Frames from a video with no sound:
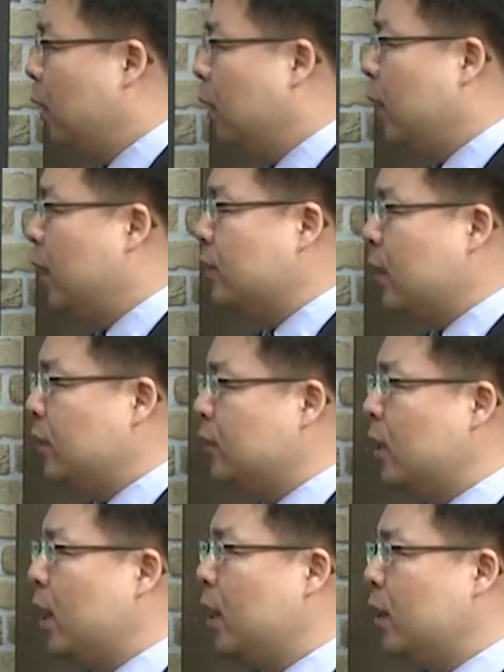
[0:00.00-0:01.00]
As I
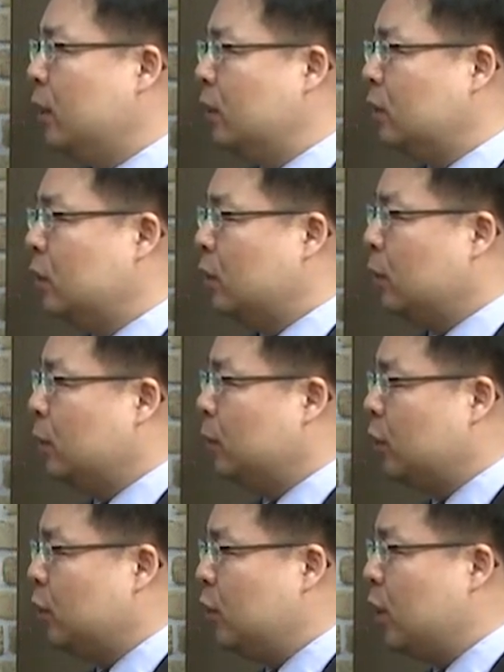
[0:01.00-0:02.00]
said, the
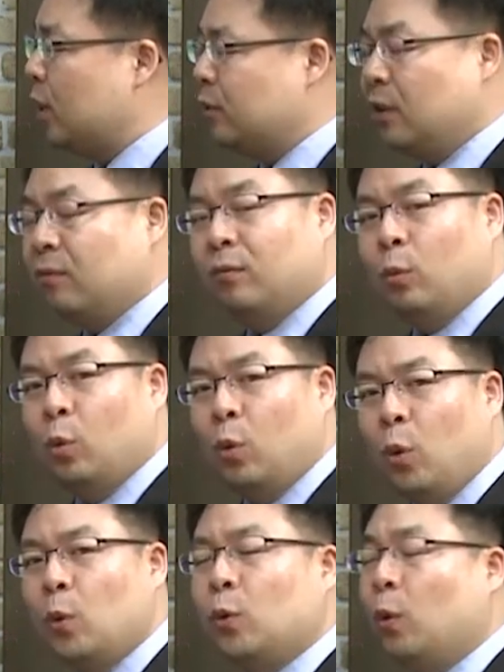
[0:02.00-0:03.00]

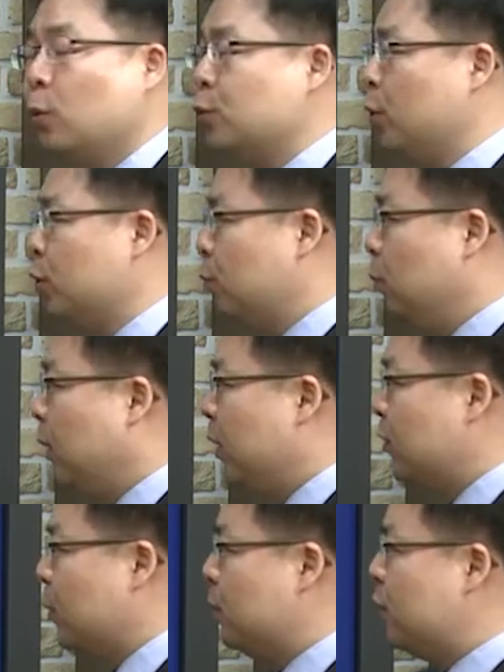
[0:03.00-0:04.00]
DSM-4 also
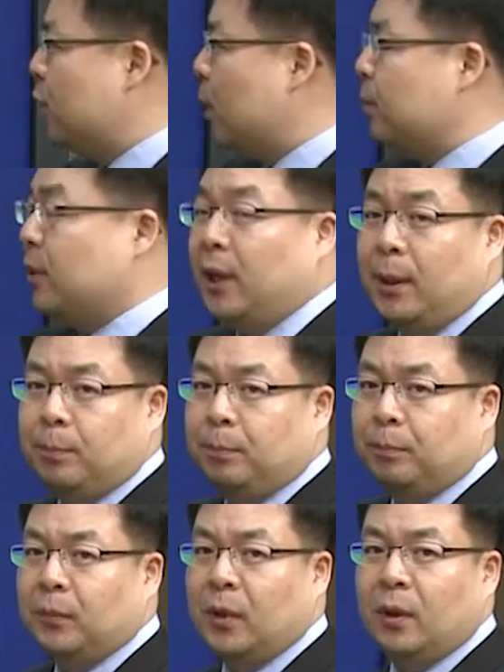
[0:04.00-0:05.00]
explains some subtype.
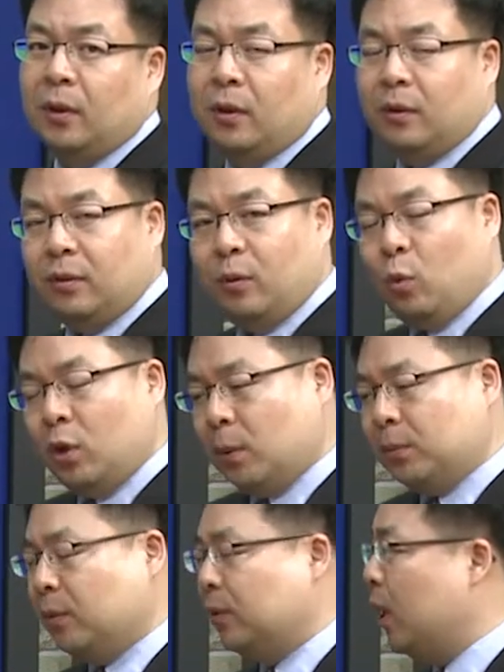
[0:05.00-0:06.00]
One
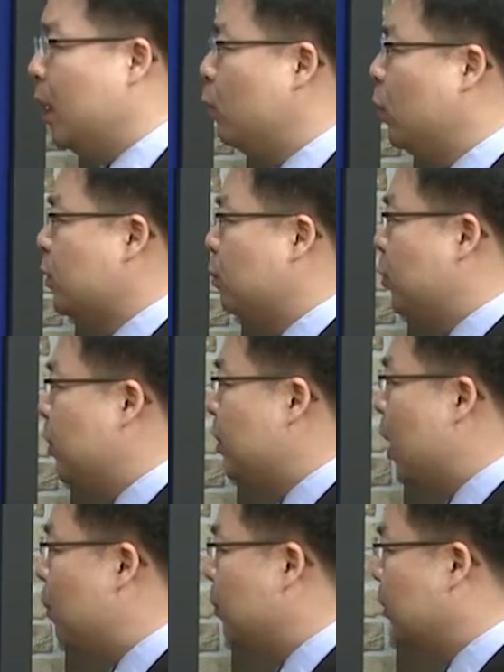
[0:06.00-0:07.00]
of the type was a
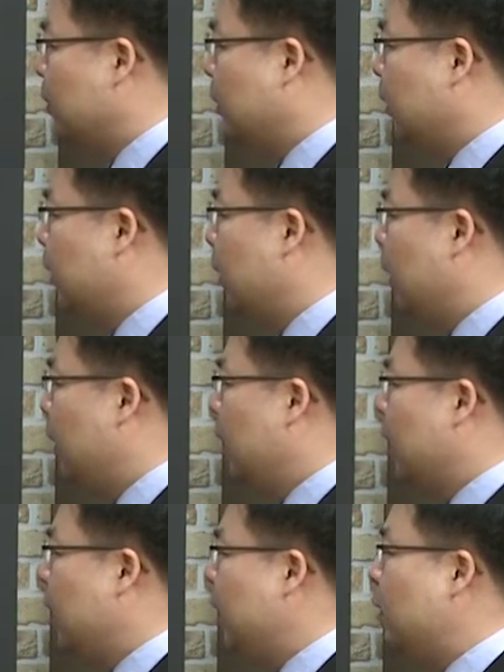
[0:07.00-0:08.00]
predominantly
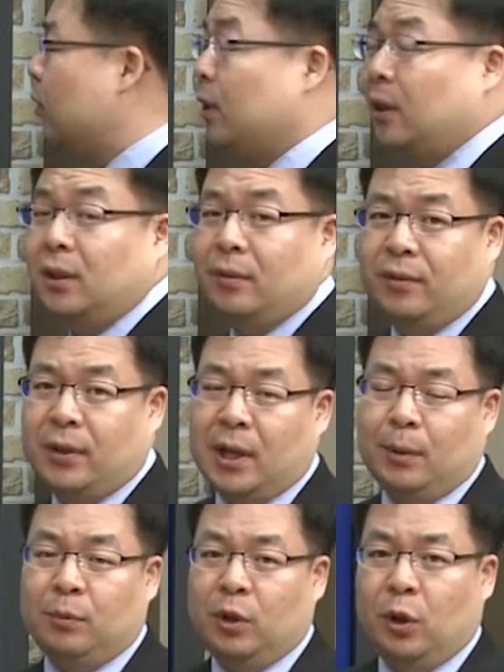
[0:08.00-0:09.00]
inattentive
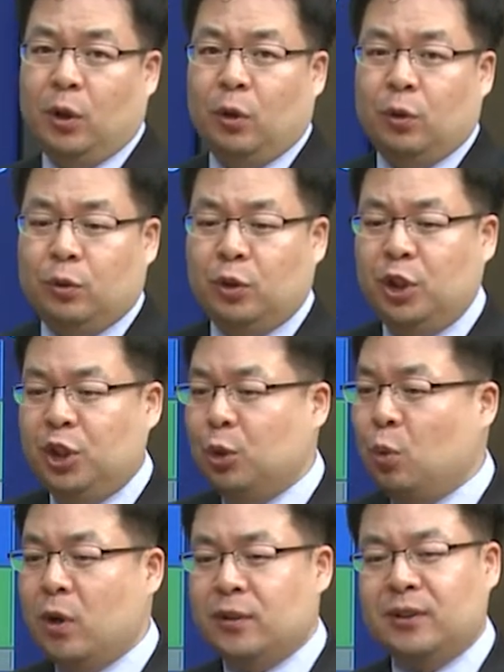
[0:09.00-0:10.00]
type. So he
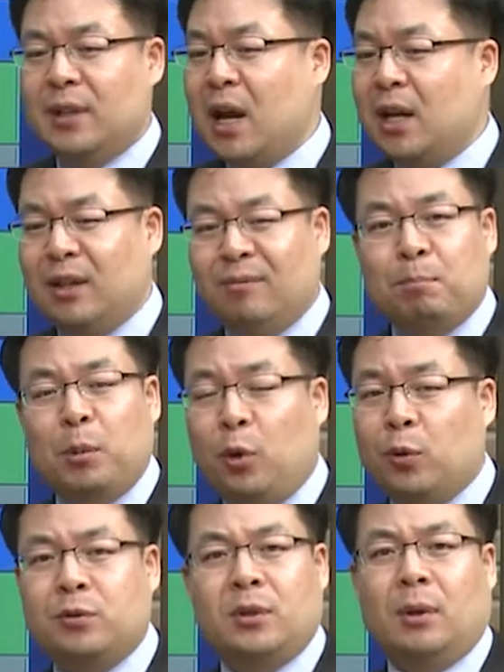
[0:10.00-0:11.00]
was not
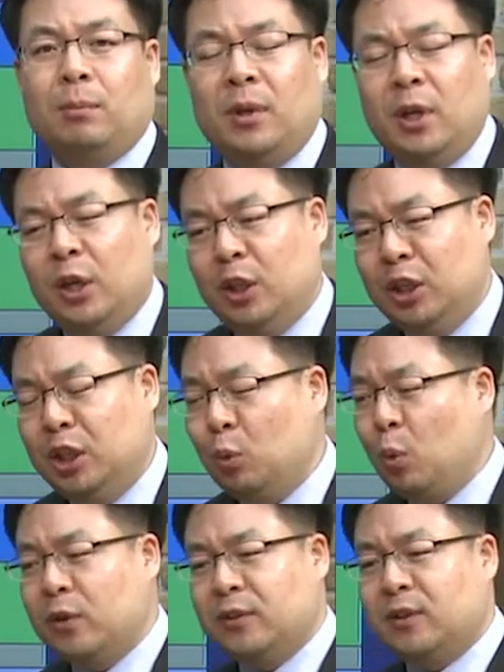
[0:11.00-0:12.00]
impulsive. He
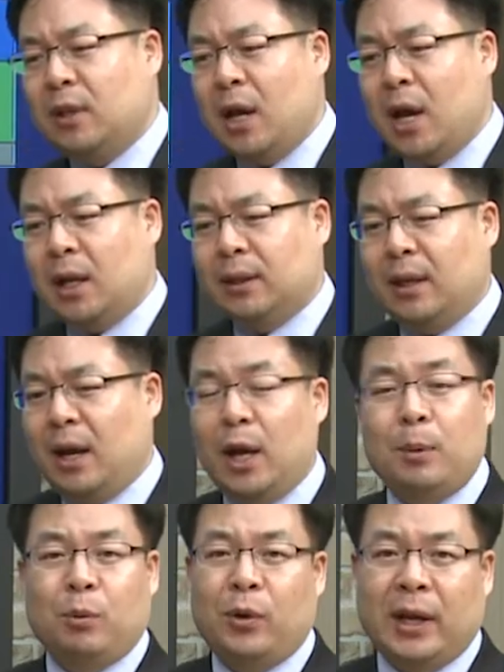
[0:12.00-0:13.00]
was not
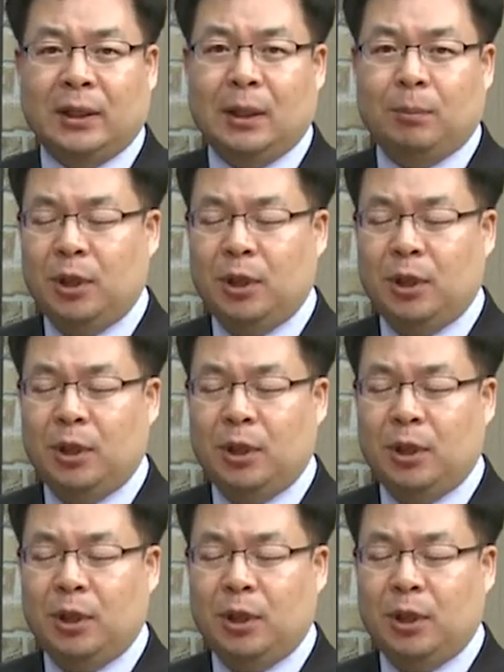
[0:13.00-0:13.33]
hyperactive.